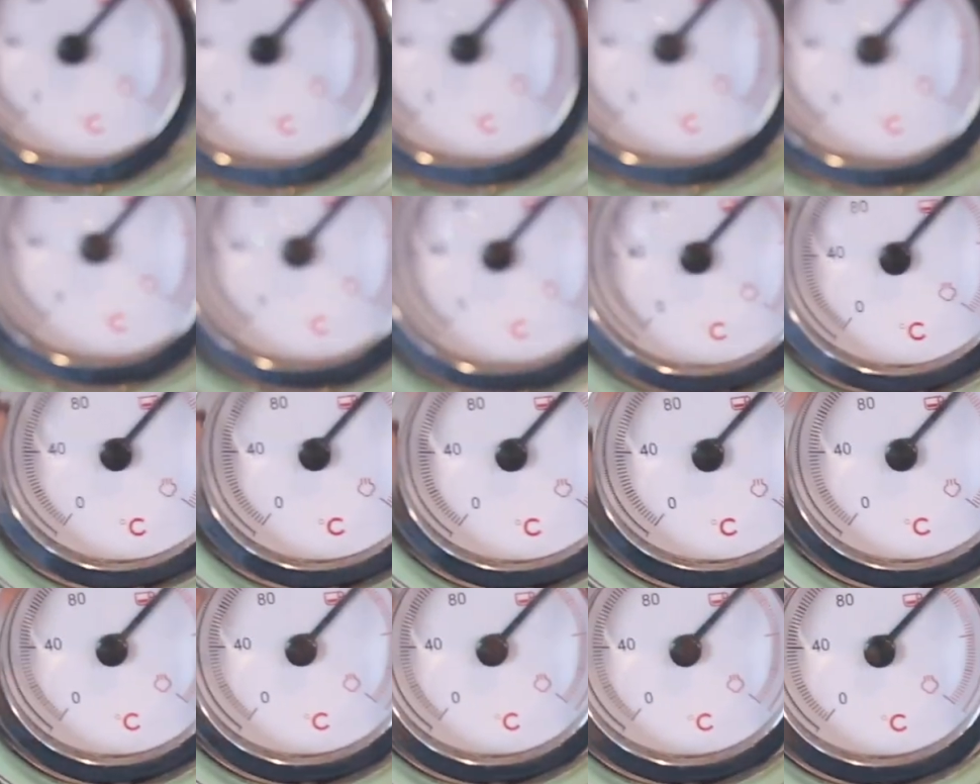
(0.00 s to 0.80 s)
think it's
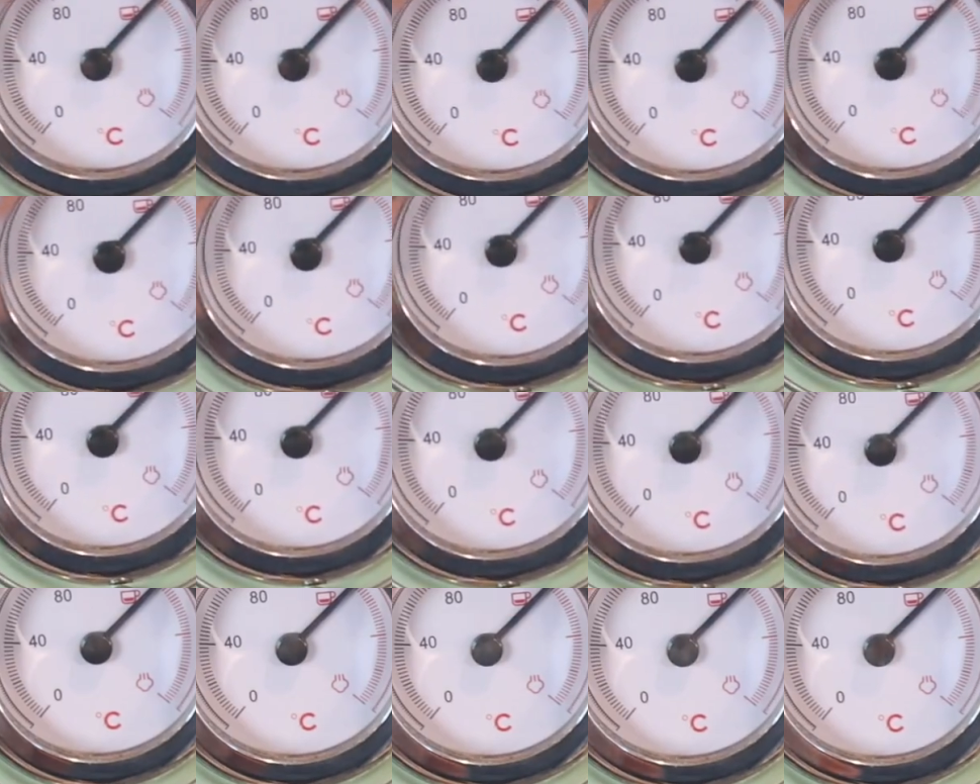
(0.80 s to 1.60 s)
steam lights. I
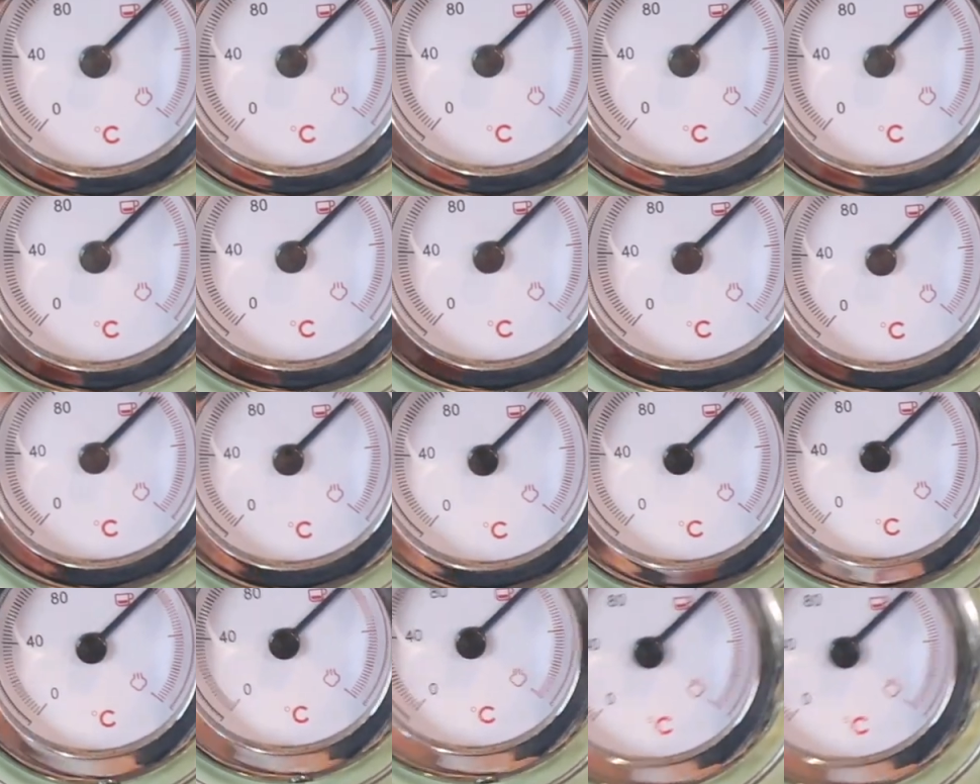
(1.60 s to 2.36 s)
don't know if you can see it or not.